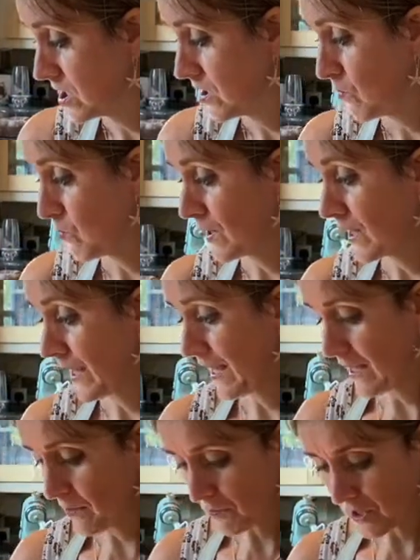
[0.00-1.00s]
what I
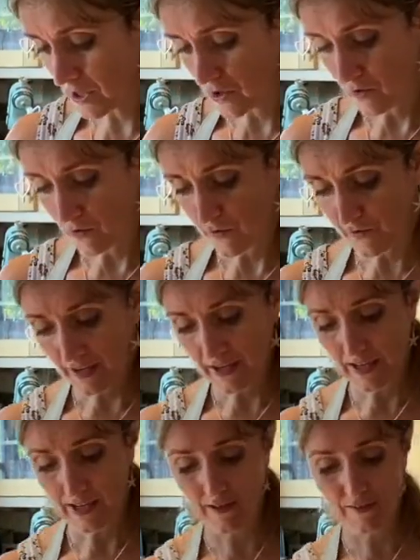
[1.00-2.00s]
am going to use
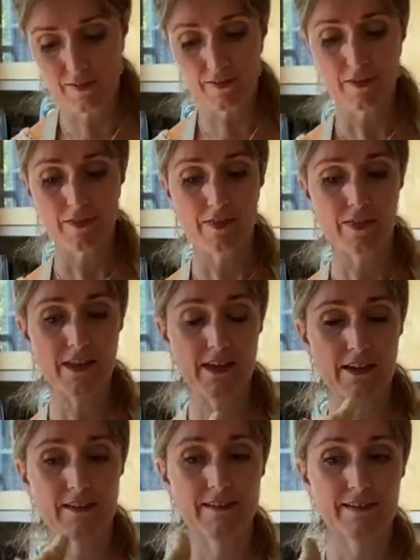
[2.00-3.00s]
is
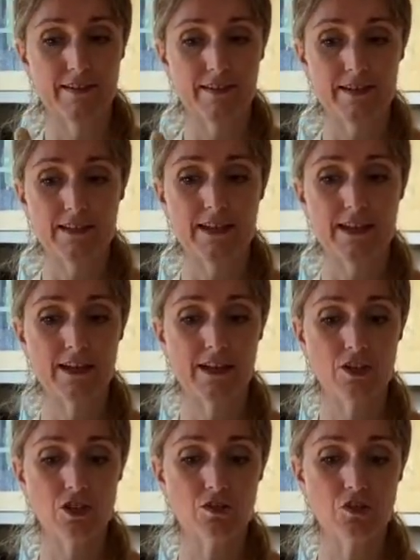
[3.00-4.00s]
this. Here you go,
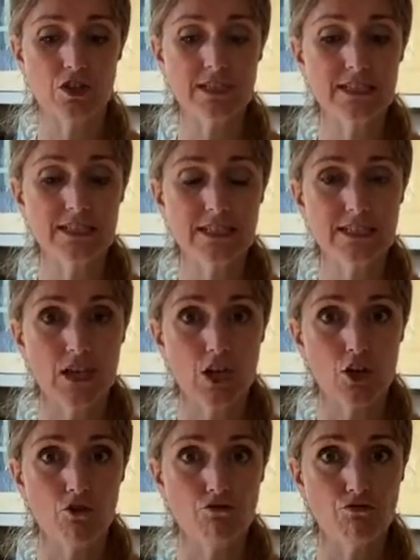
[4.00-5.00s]
children. This is
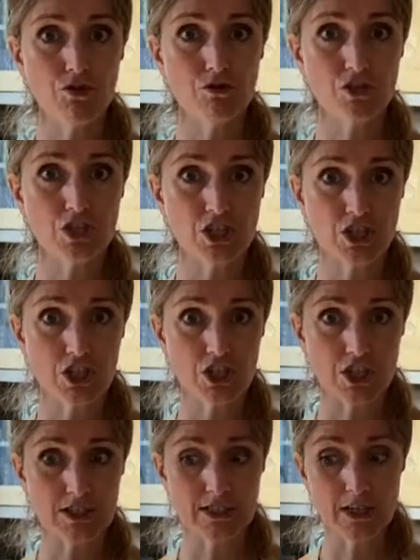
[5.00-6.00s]
root
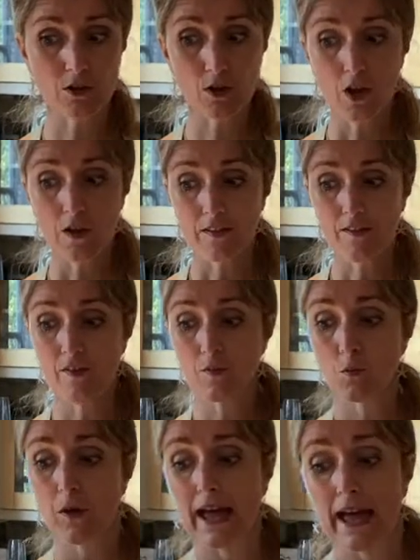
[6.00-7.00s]
ginger. So this is
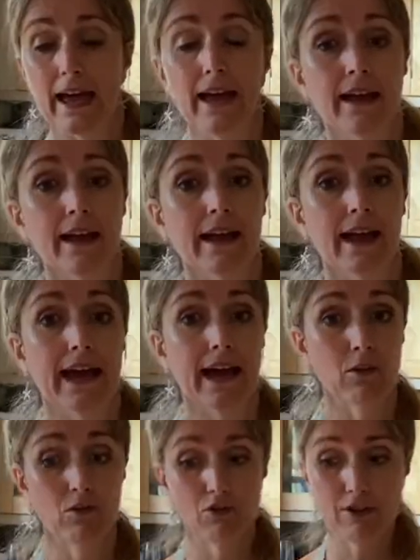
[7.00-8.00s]
where
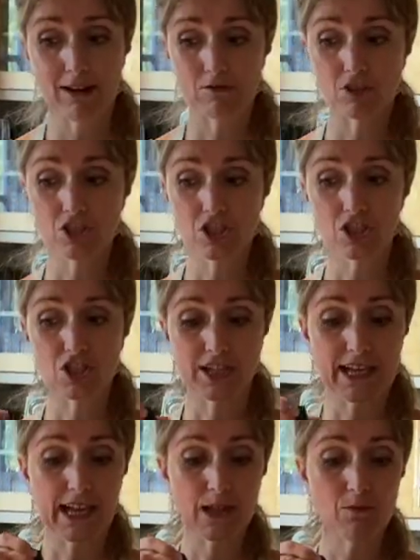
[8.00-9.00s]
our ground ginger
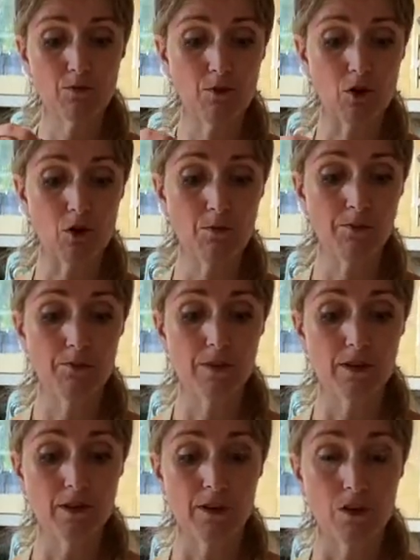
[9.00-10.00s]
came from,
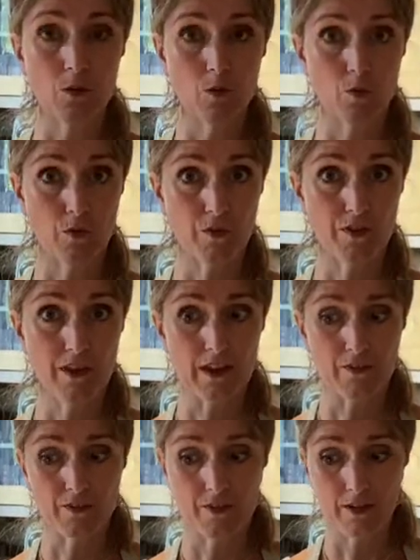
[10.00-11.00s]
was
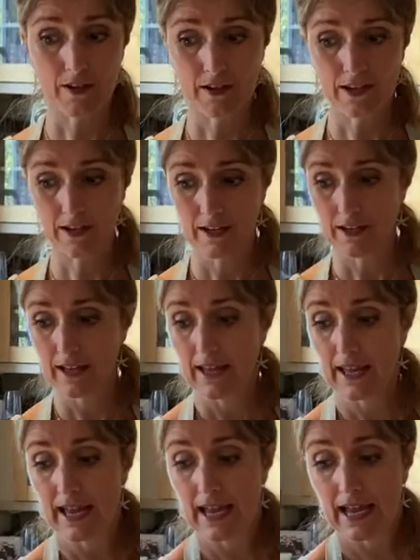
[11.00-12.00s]
this.
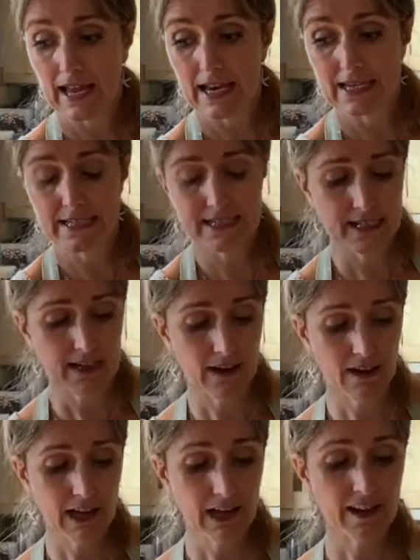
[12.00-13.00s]
and
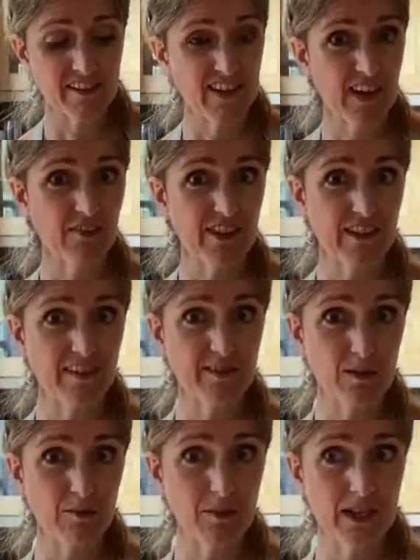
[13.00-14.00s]
I like to have this
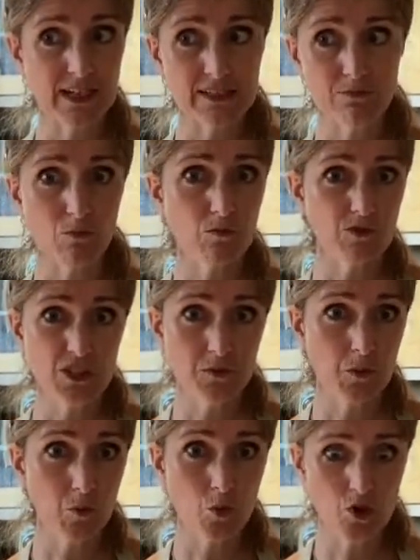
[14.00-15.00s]
in my, just
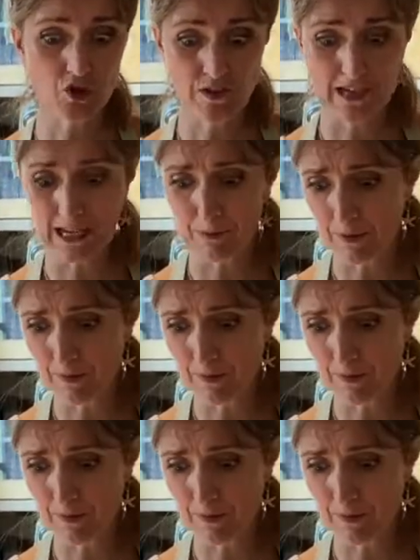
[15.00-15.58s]
with water and lemon.